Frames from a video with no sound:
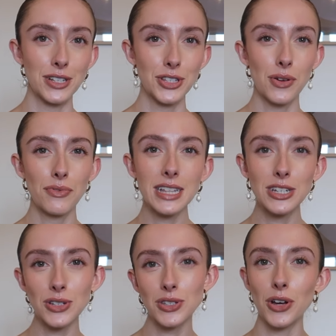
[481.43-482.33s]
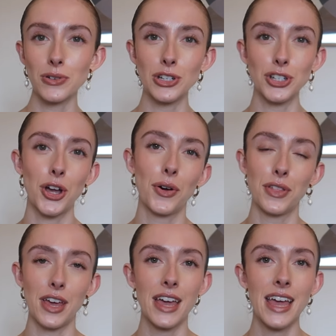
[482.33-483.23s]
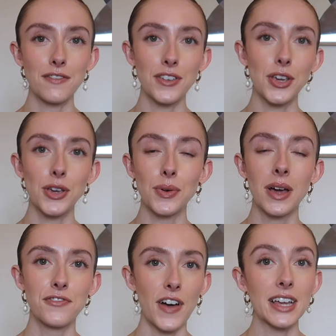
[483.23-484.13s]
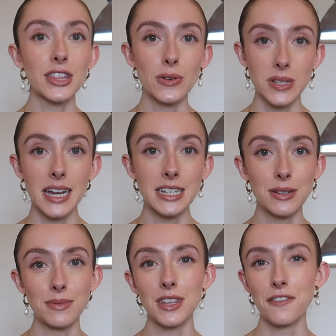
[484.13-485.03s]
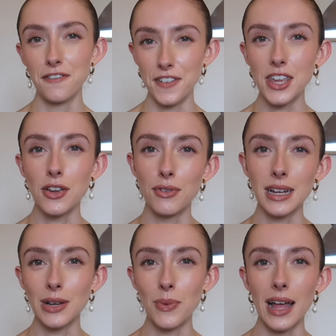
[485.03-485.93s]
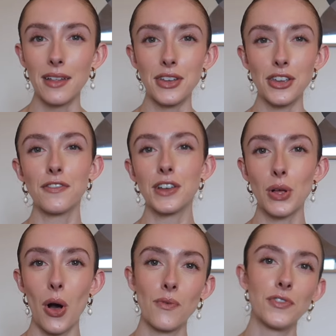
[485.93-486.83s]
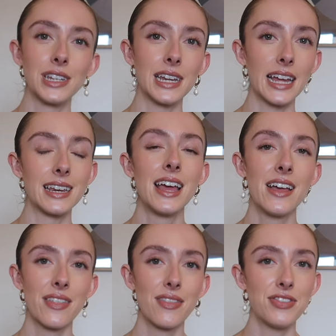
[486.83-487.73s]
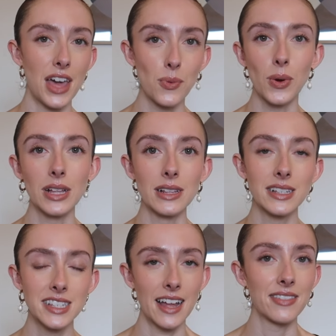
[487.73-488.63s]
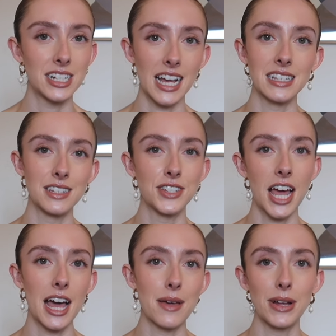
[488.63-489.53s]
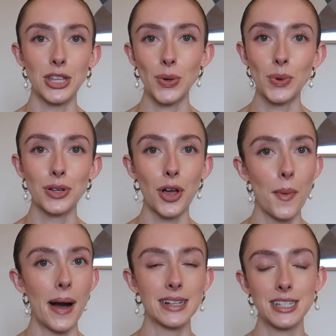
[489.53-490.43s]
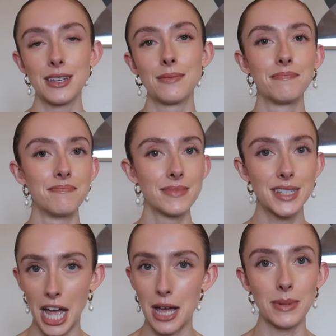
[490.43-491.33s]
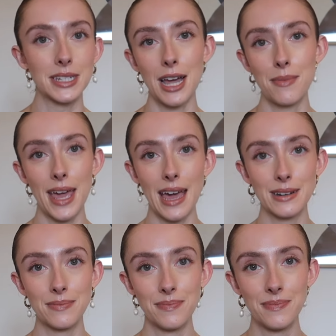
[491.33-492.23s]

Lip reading: So it really does go to show that if you find those items that fit you really well and that you feel confident in, they will stand the test of time and you will go back to them time and time again.